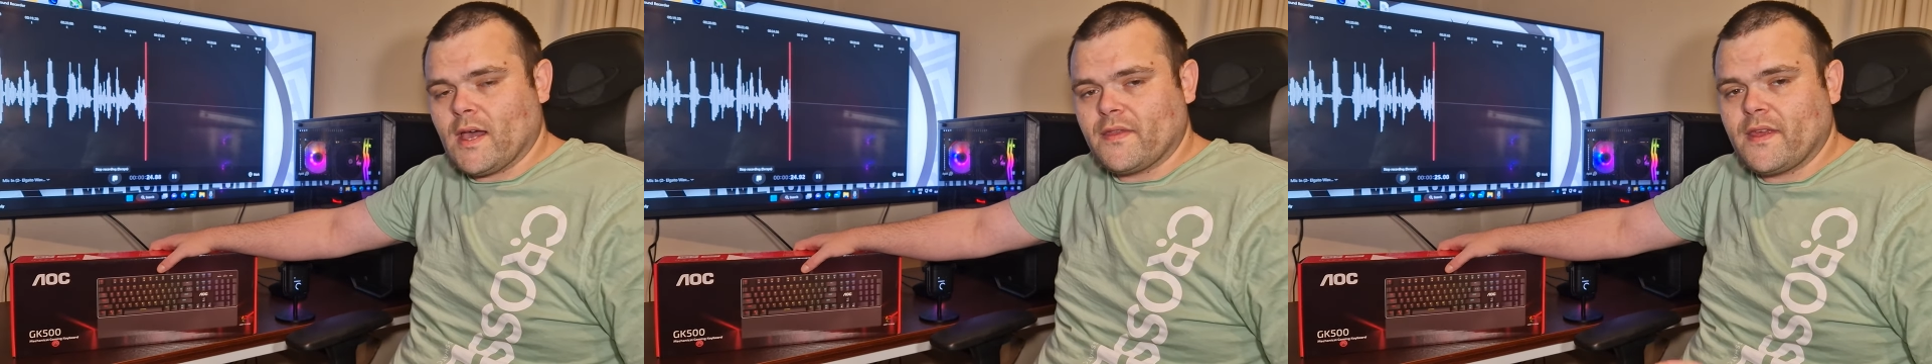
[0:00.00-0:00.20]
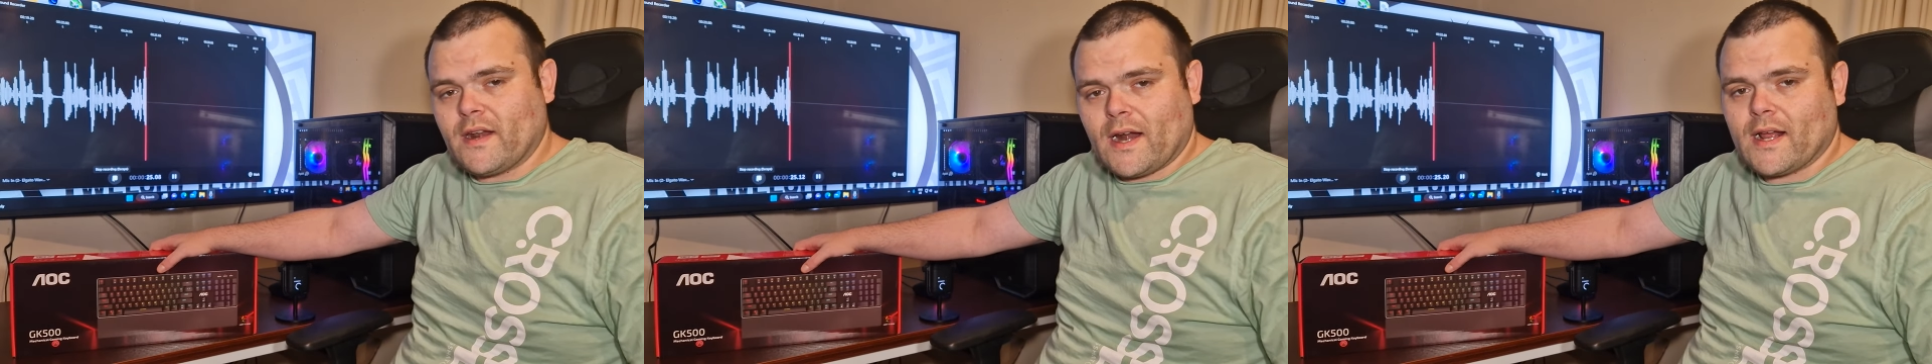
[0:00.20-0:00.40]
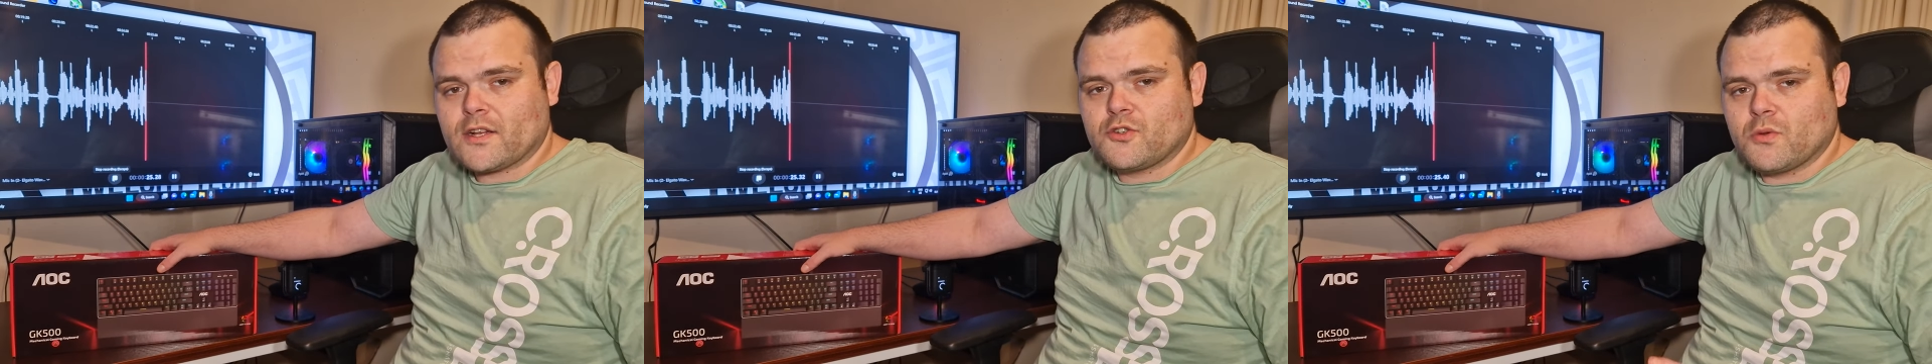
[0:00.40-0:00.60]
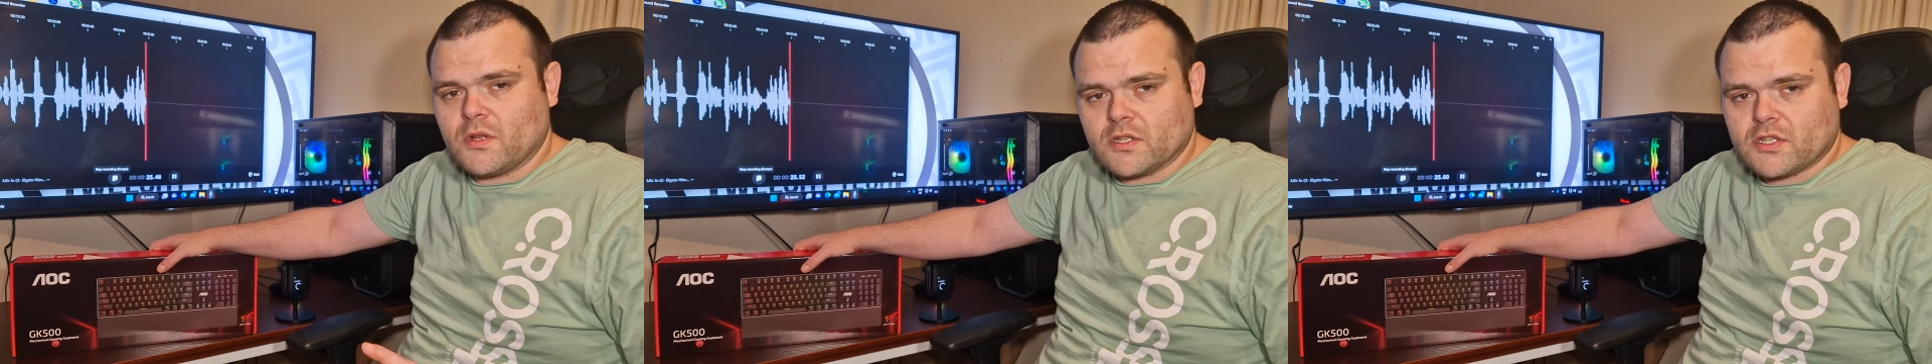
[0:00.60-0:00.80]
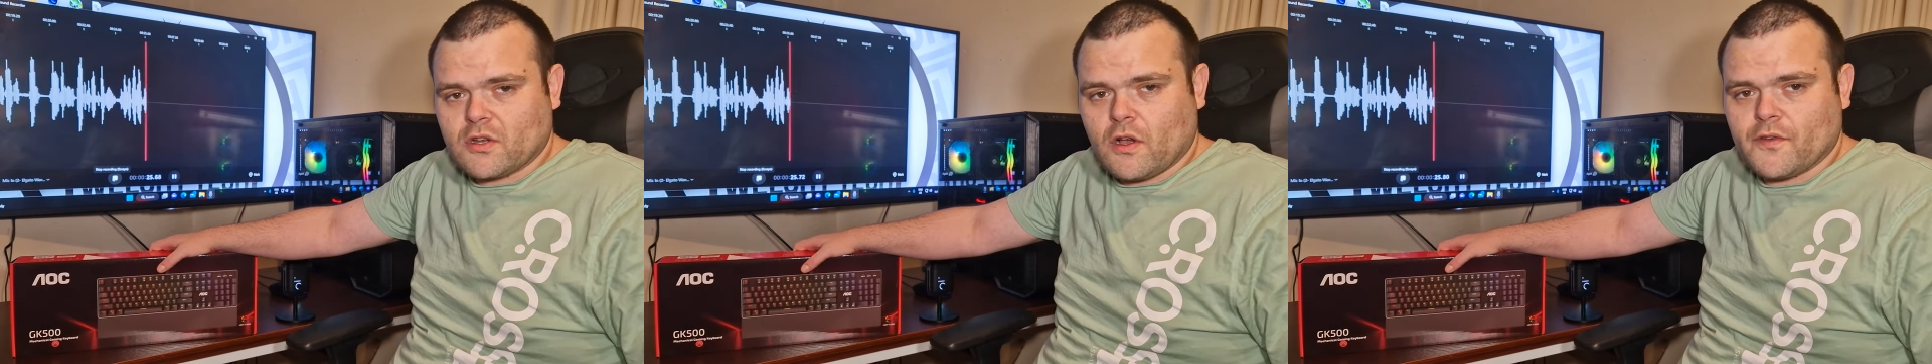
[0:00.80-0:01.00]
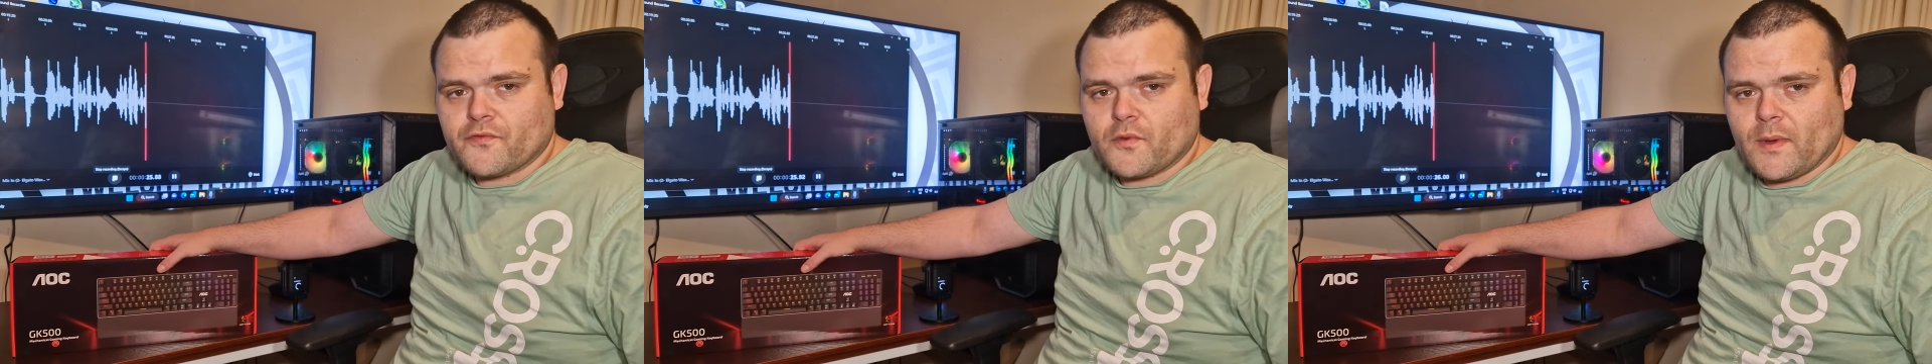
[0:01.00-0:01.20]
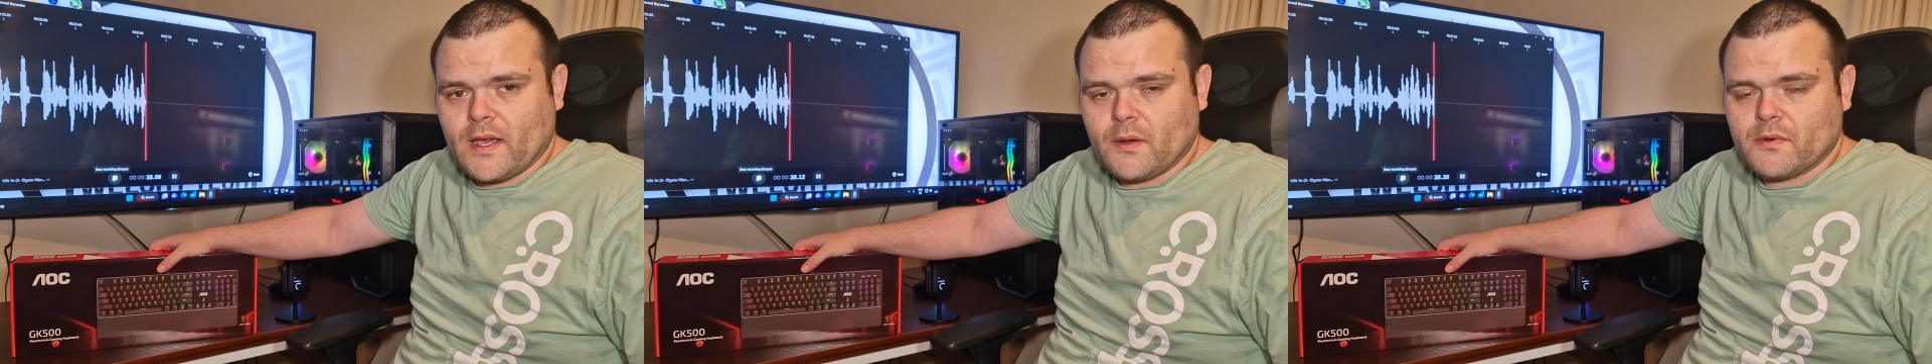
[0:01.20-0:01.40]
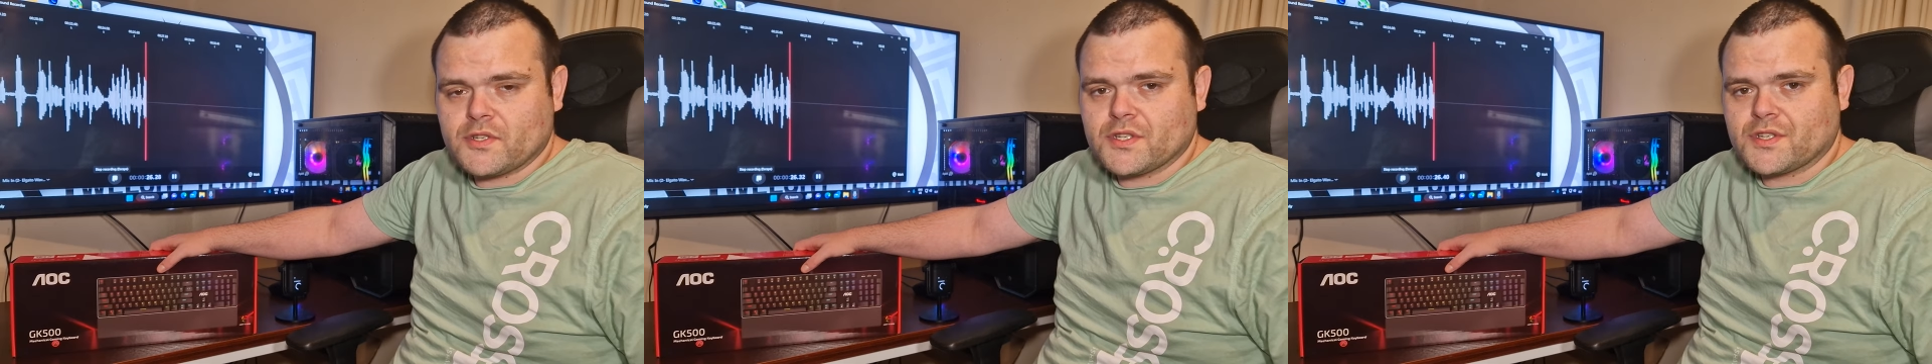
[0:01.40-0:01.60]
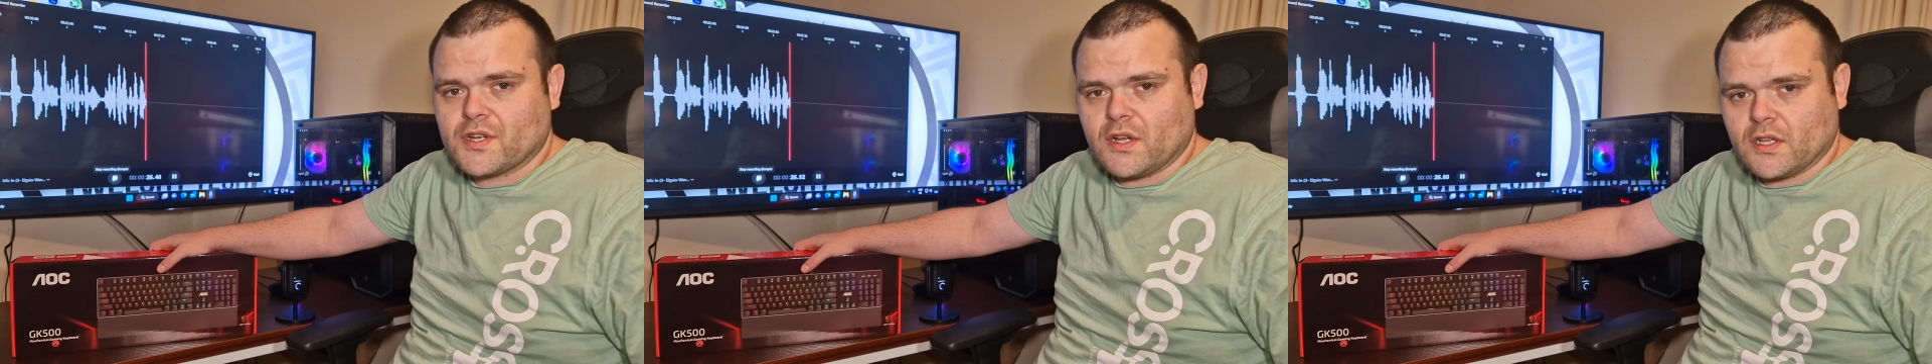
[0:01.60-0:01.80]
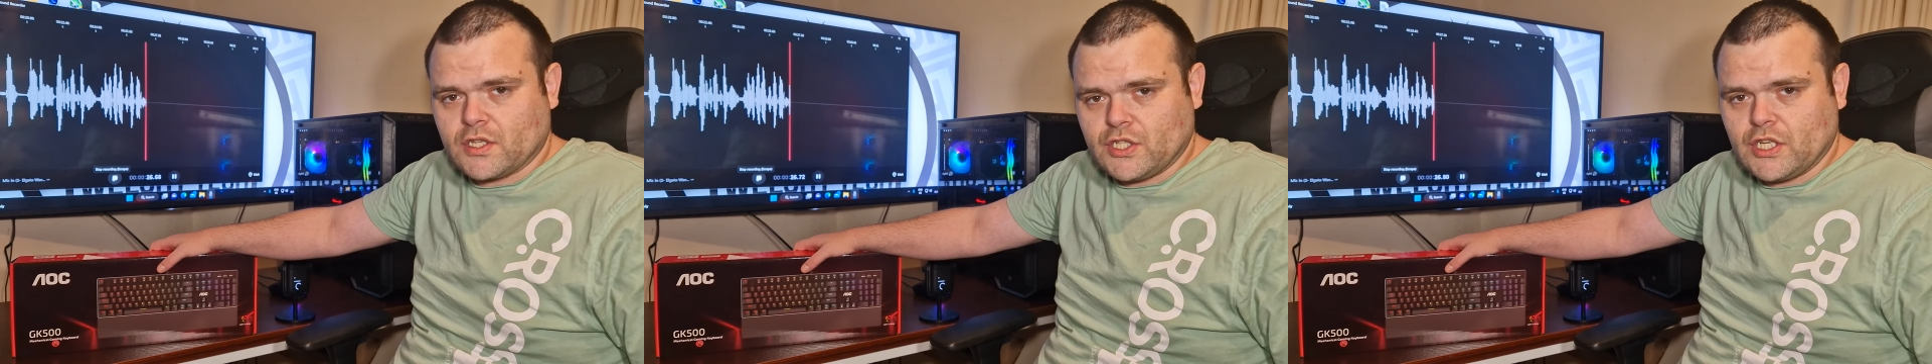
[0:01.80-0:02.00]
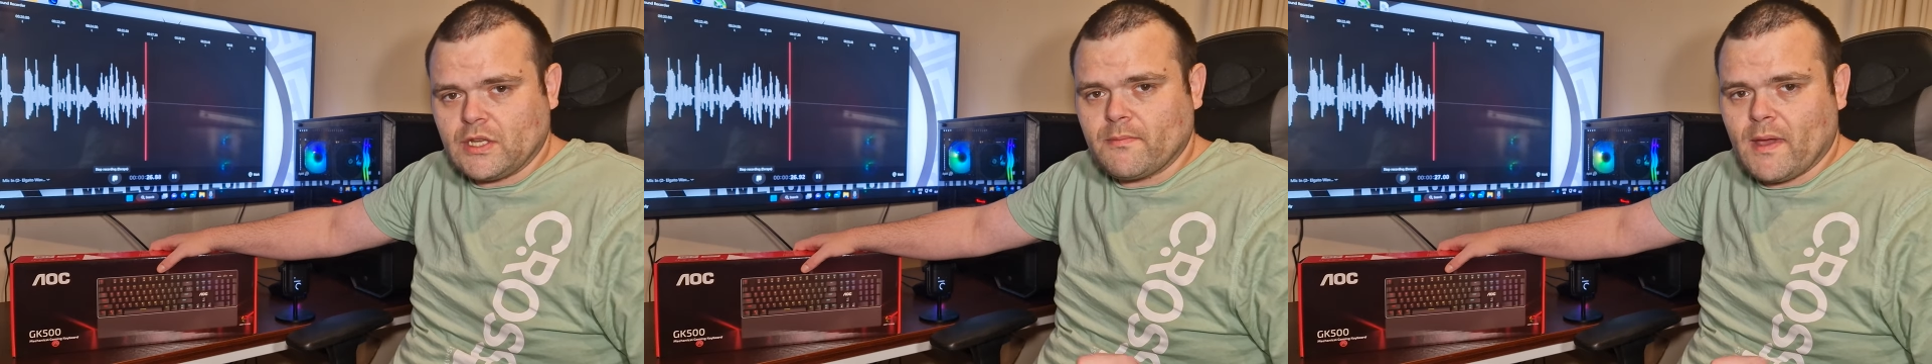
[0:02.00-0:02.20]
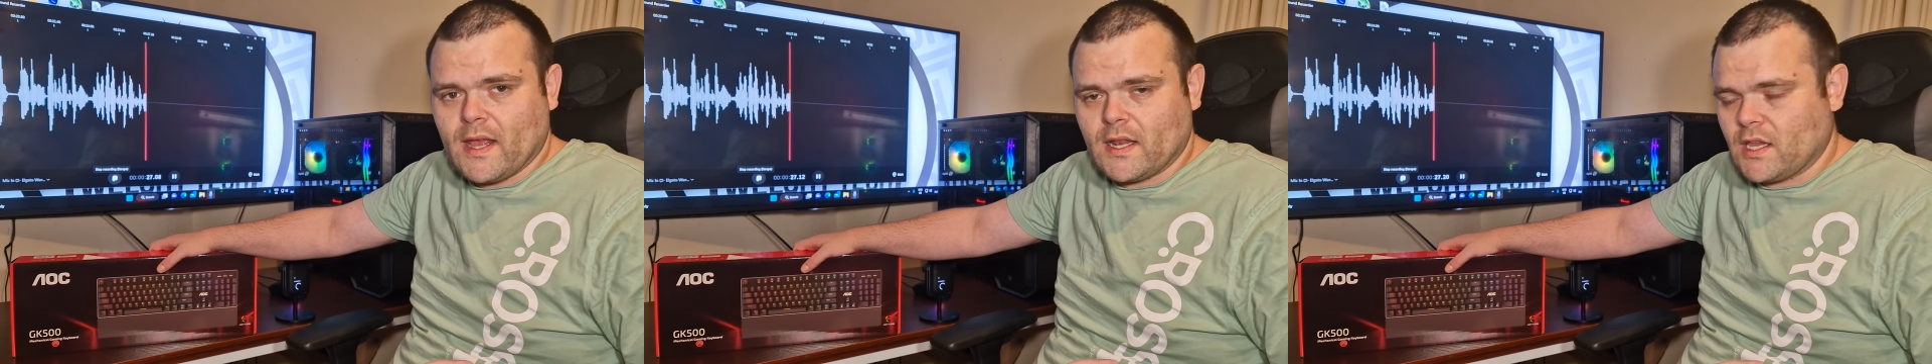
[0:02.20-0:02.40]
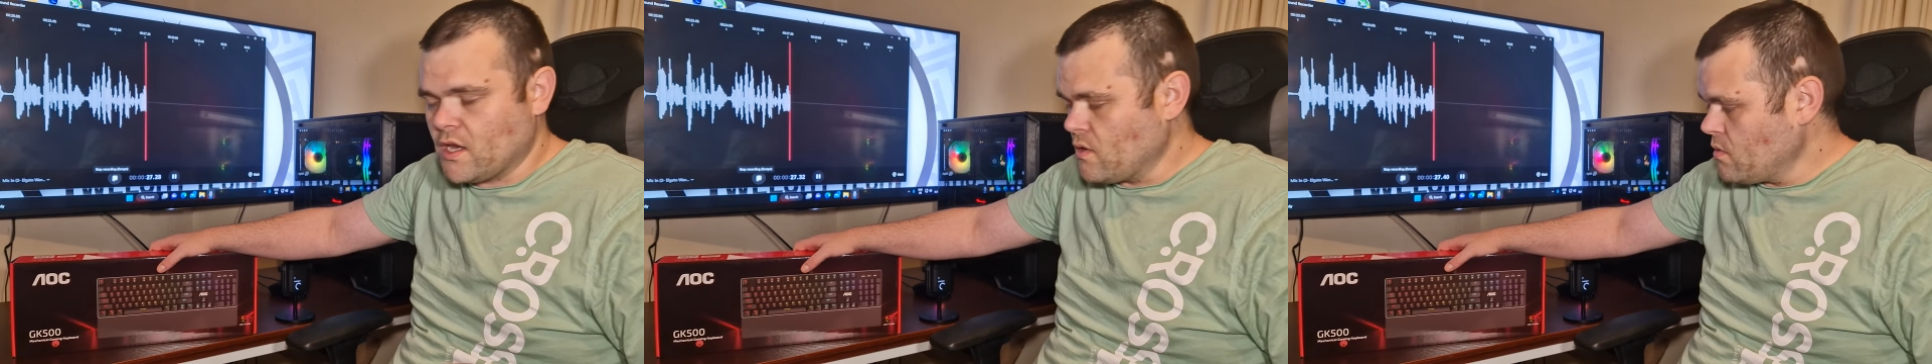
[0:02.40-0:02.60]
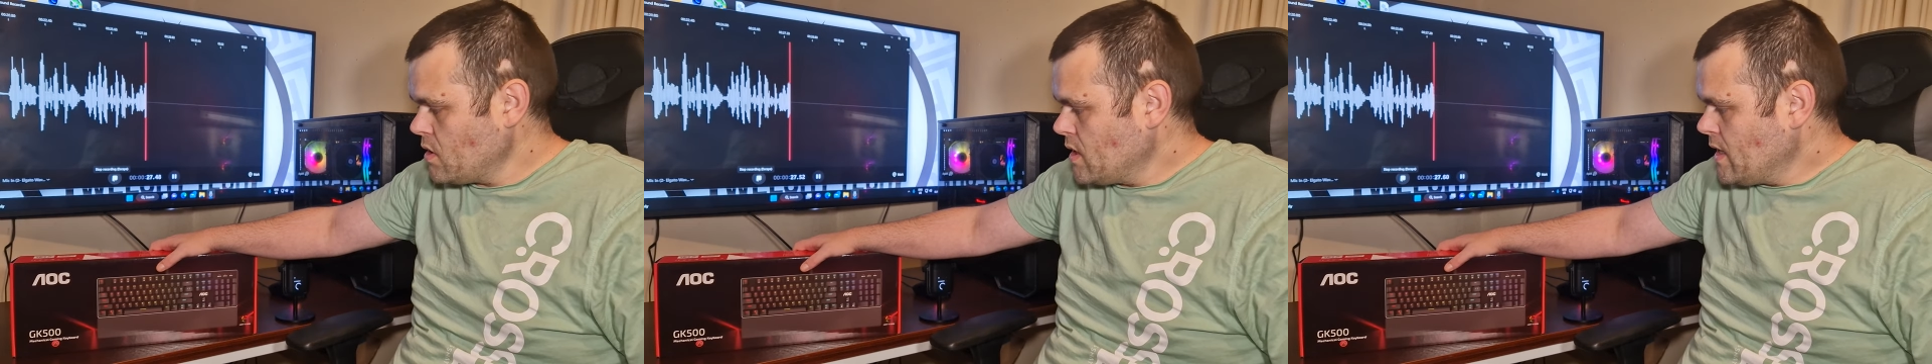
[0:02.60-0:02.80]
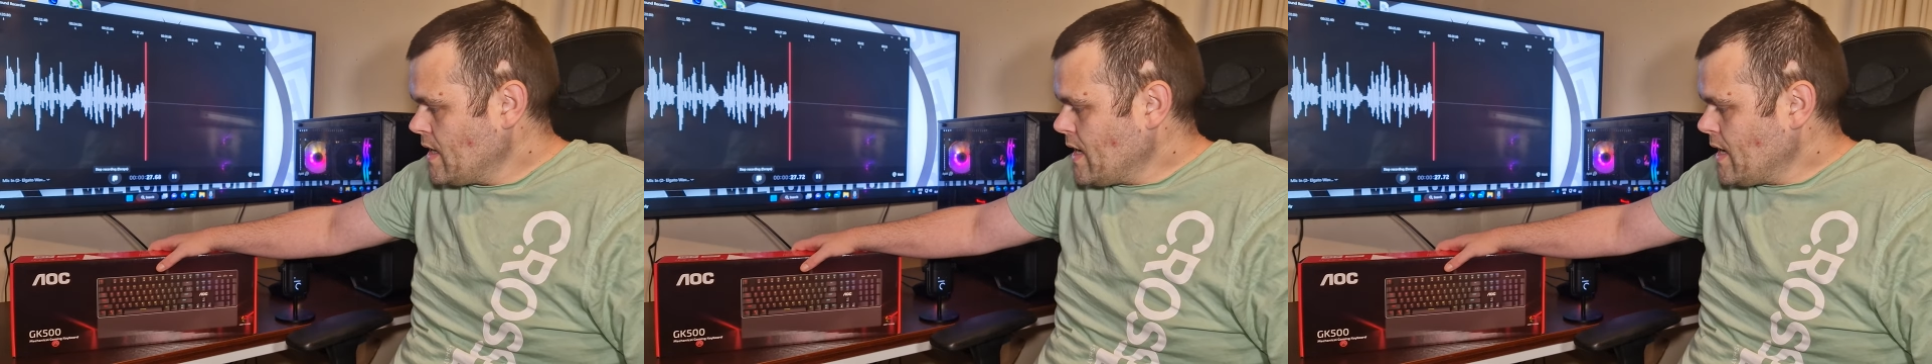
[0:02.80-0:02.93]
uh, their actual software, which is called G Menu.